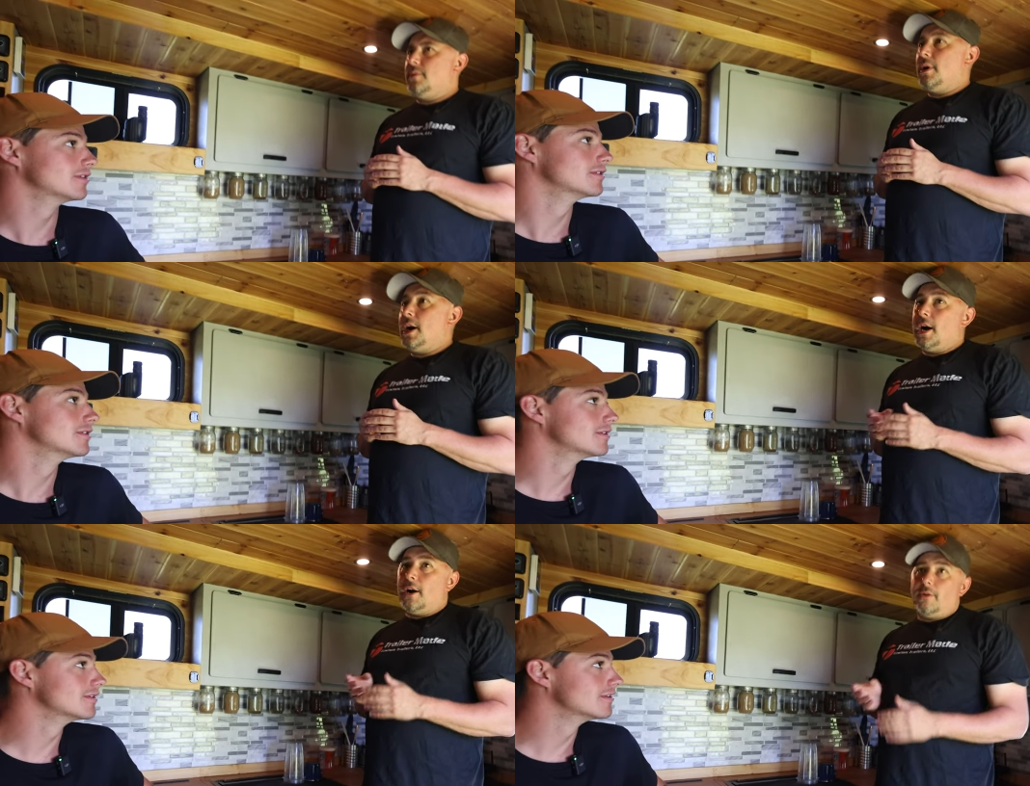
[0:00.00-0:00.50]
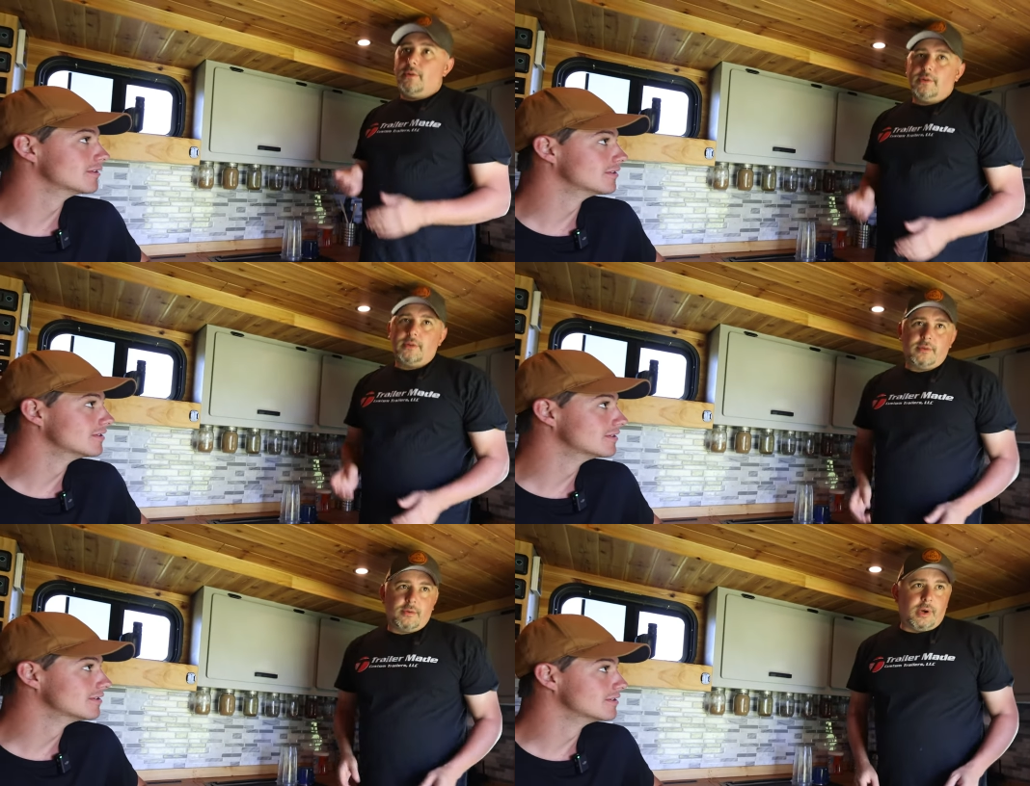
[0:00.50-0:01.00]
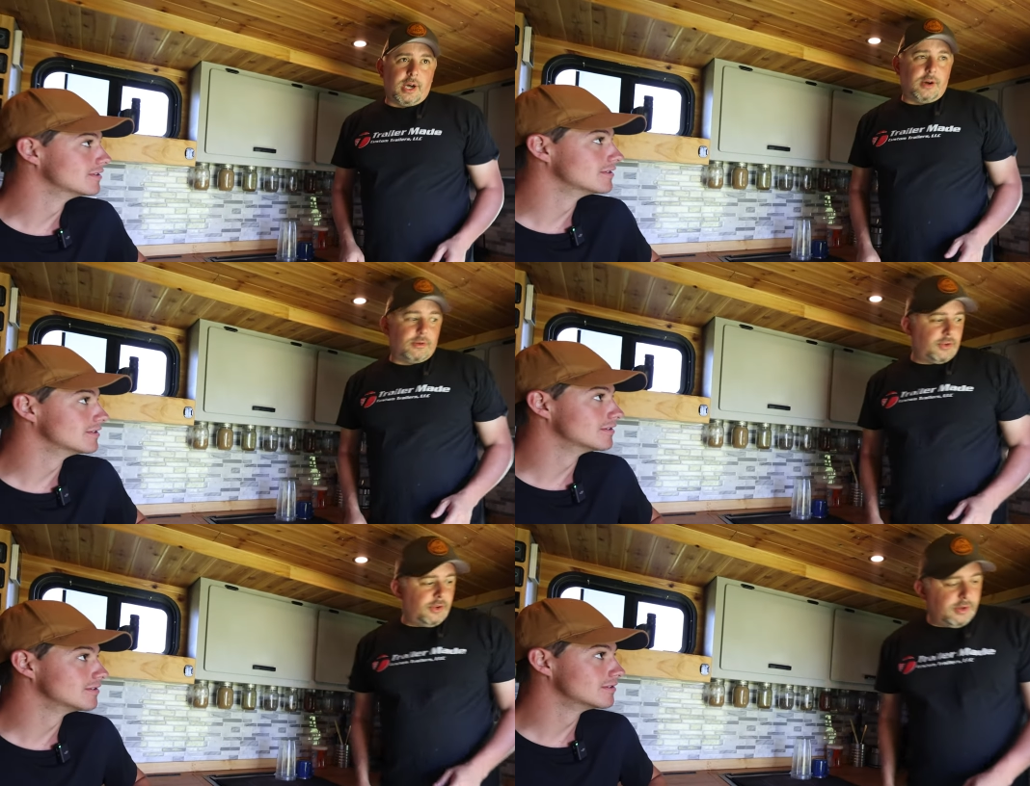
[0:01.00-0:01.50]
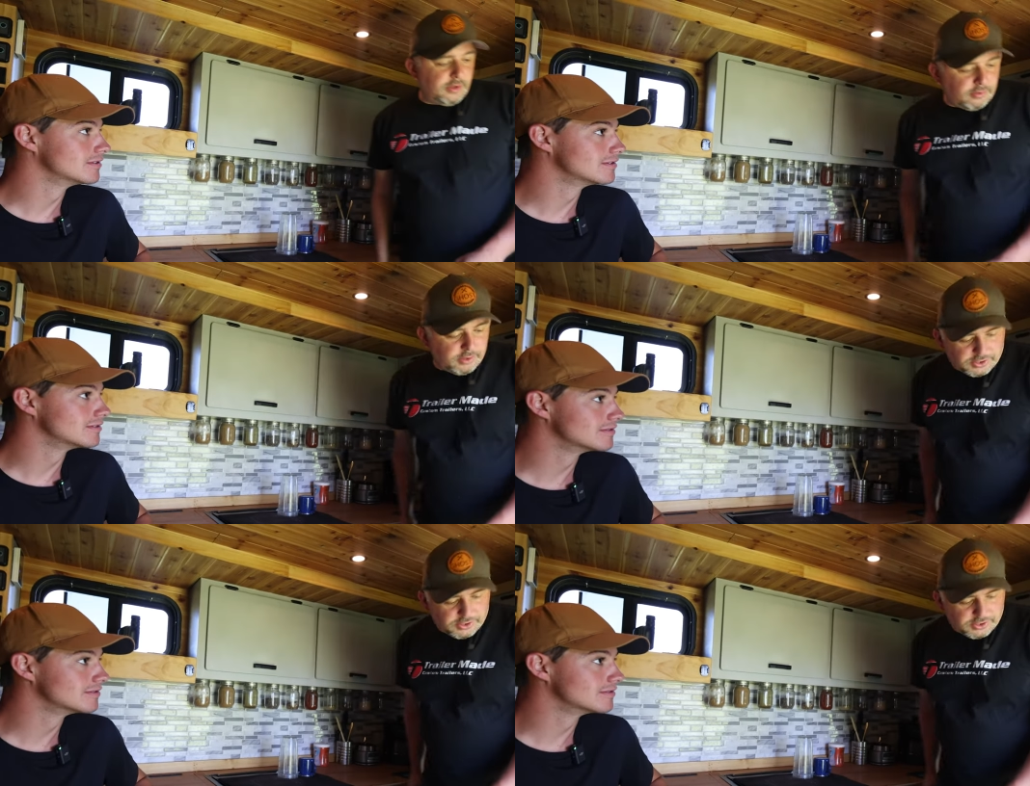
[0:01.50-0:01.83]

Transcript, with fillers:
Speaker 1: Wow, wow, you did your